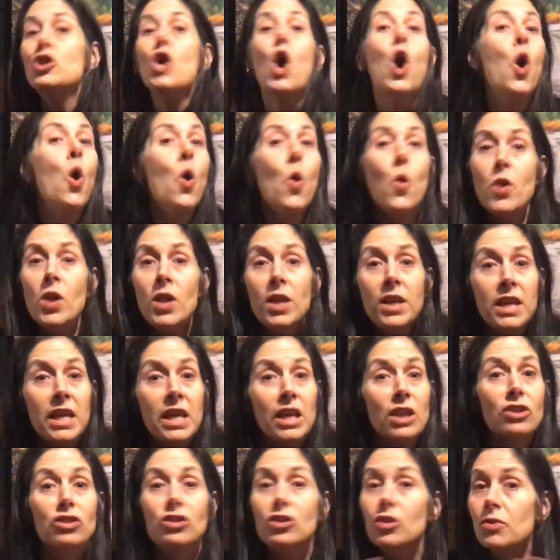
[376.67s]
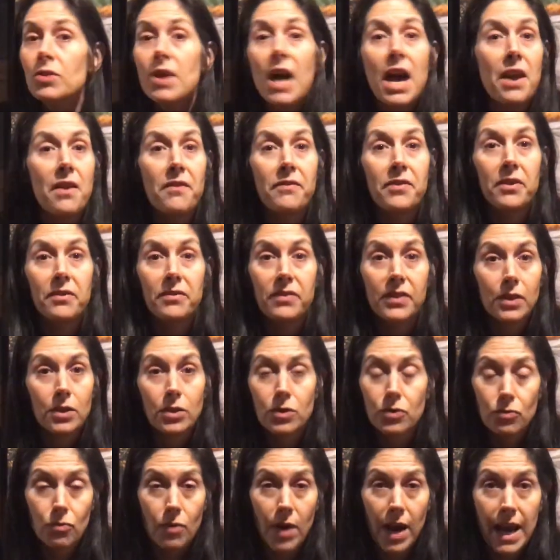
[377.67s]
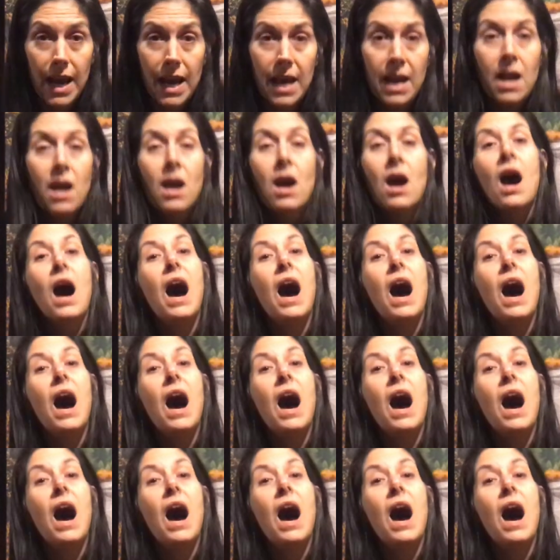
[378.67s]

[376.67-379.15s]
totally do that if it feels right.